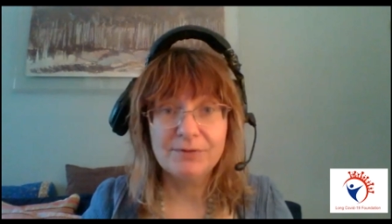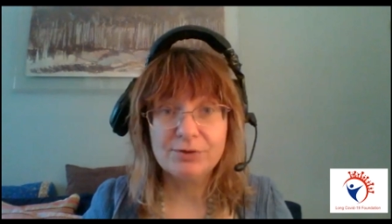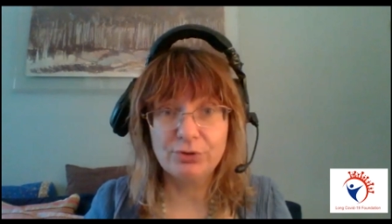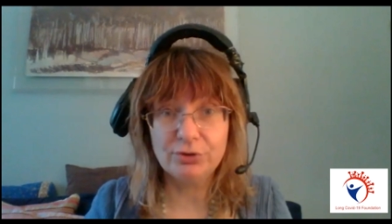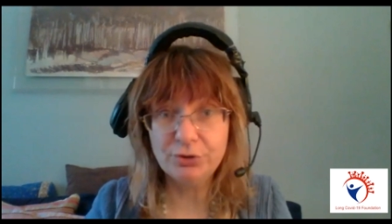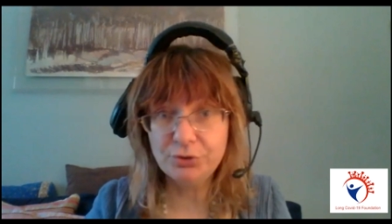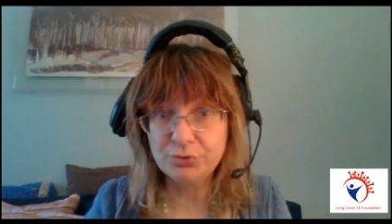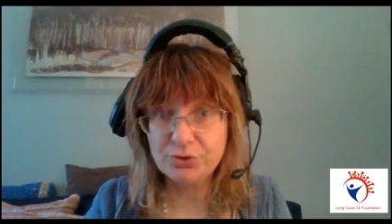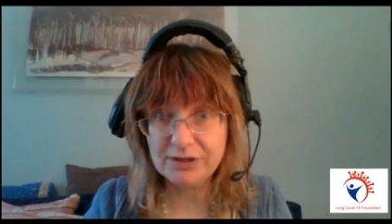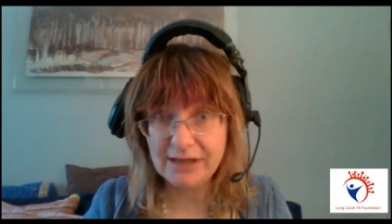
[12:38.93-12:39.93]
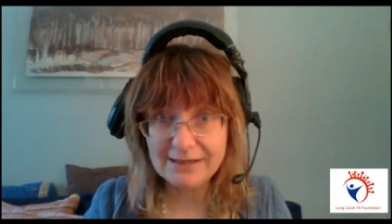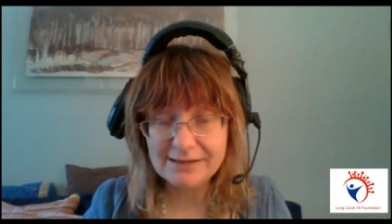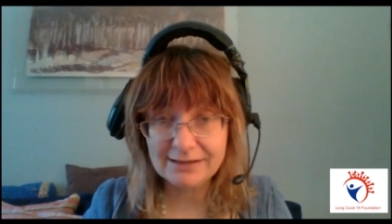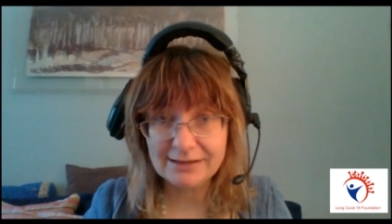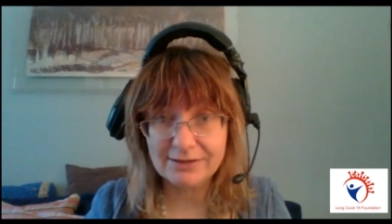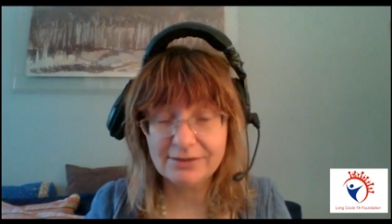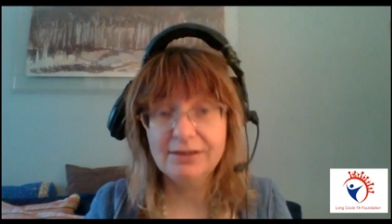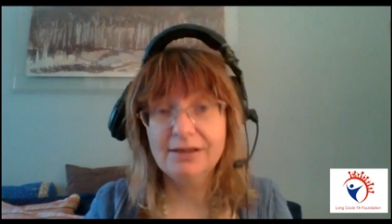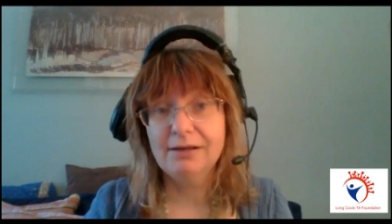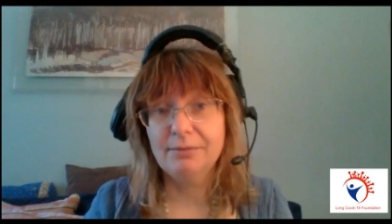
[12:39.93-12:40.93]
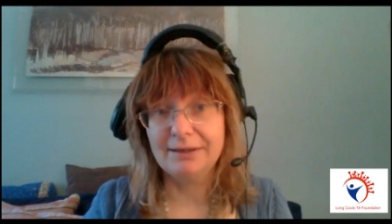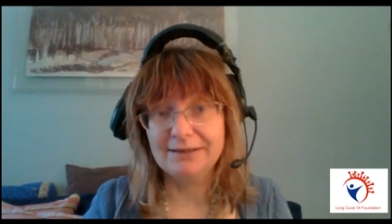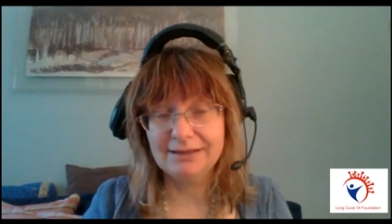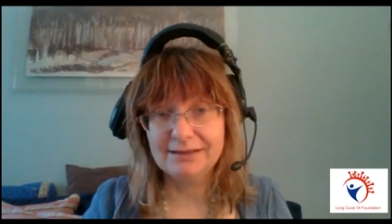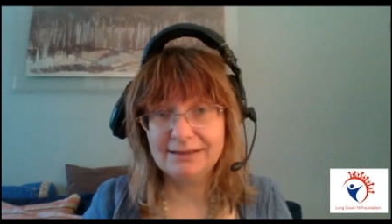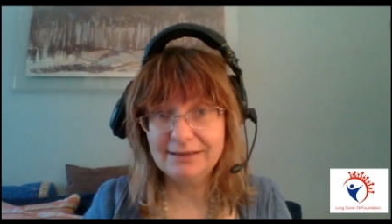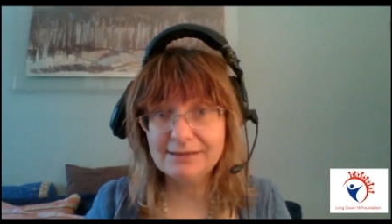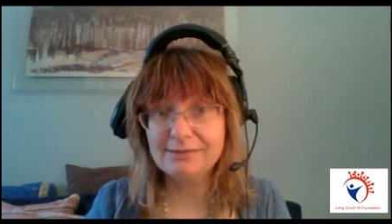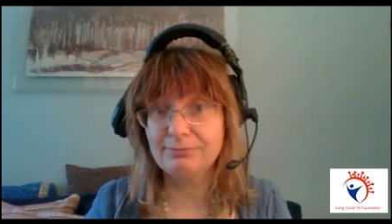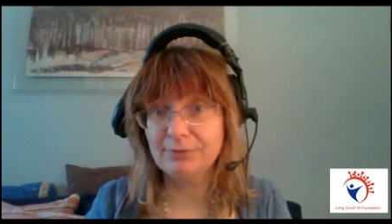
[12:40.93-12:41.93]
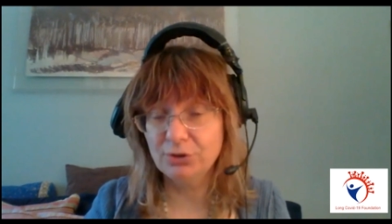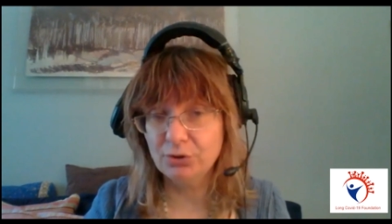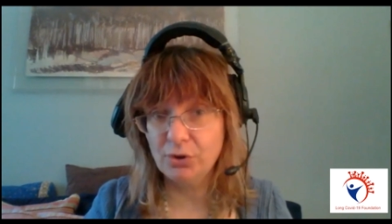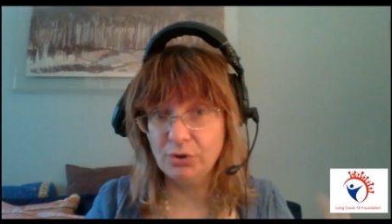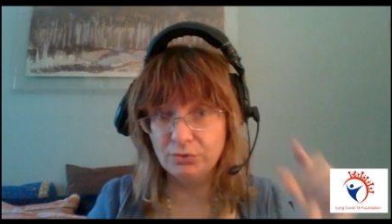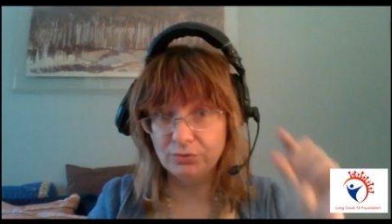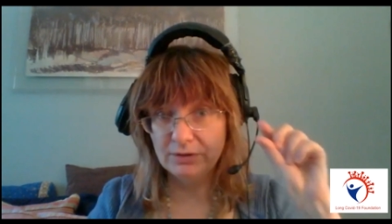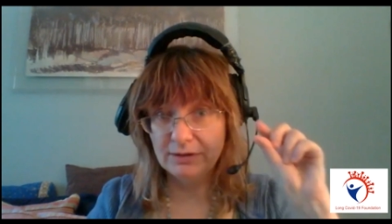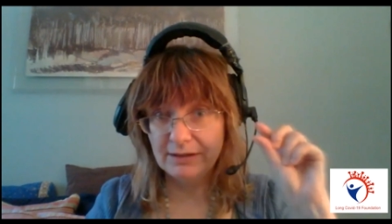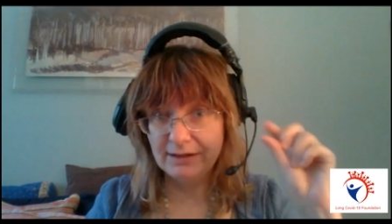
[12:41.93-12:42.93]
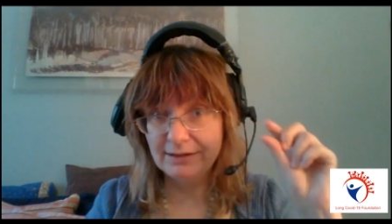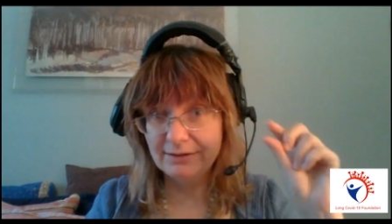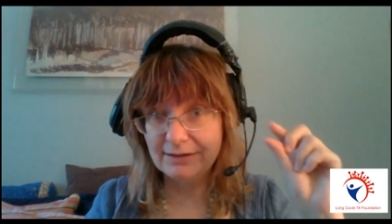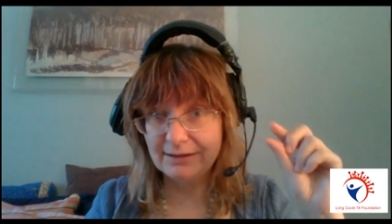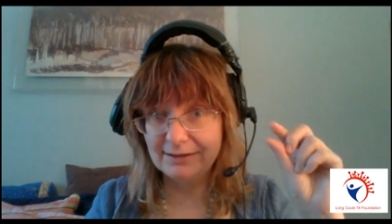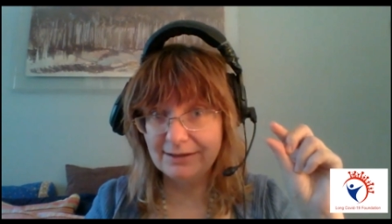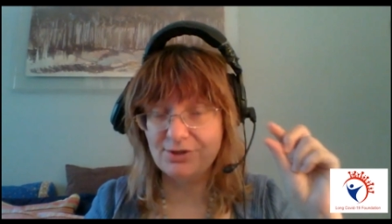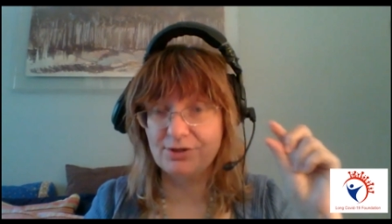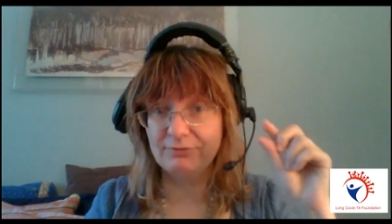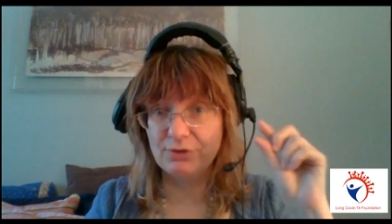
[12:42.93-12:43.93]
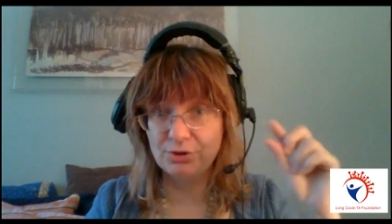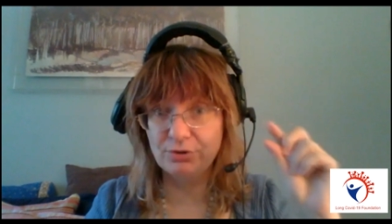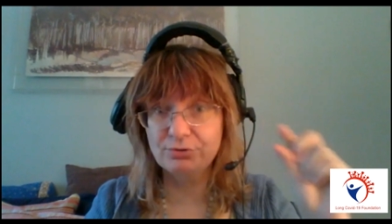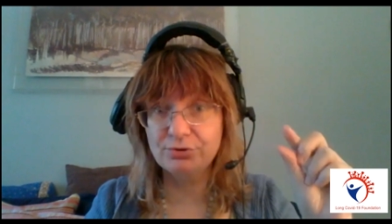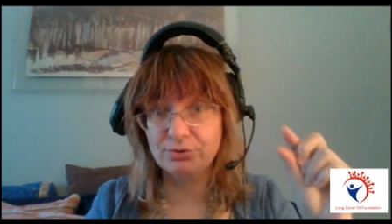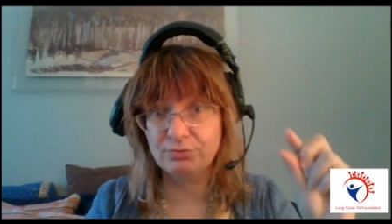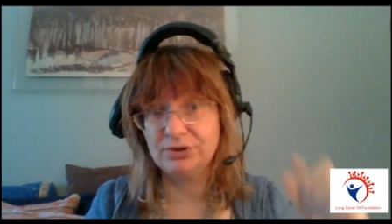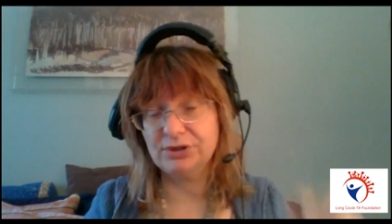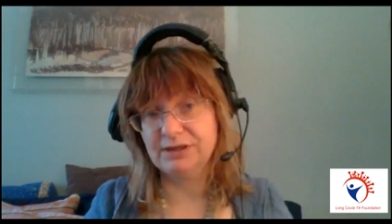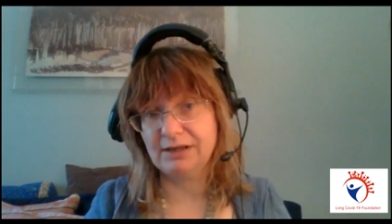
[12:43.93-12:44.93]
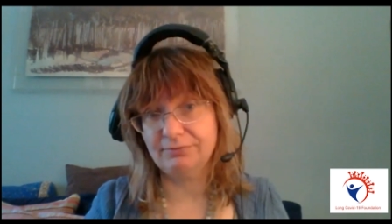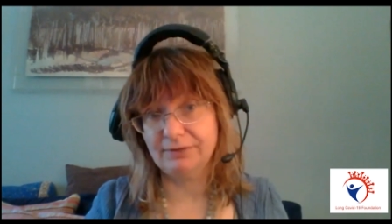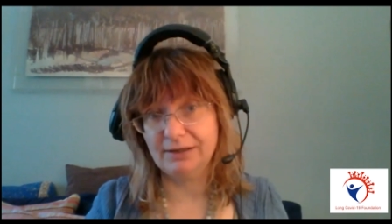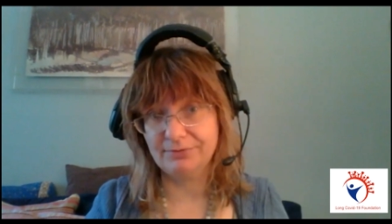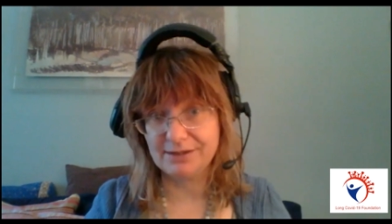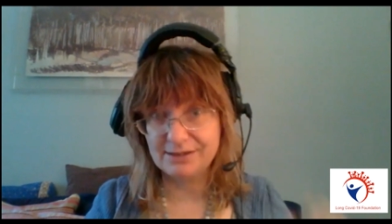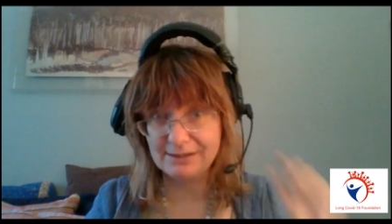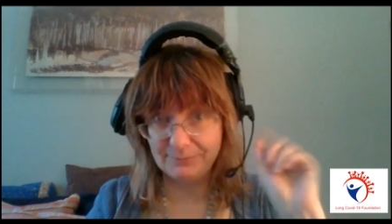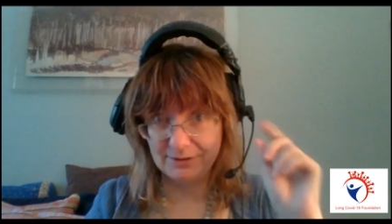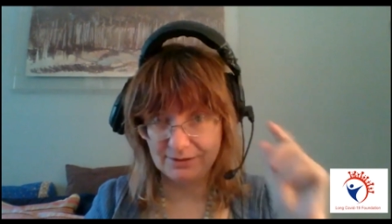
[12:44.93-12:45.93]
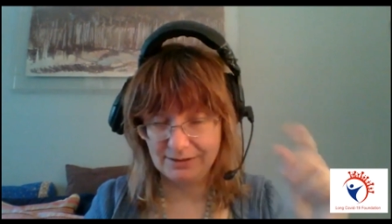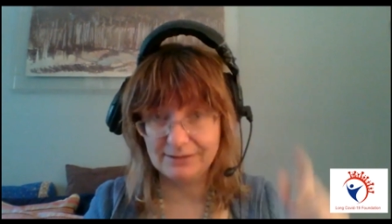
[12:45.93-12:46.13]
So a lot to study here, but at least we know a little connection which goes through CCR5 receptor,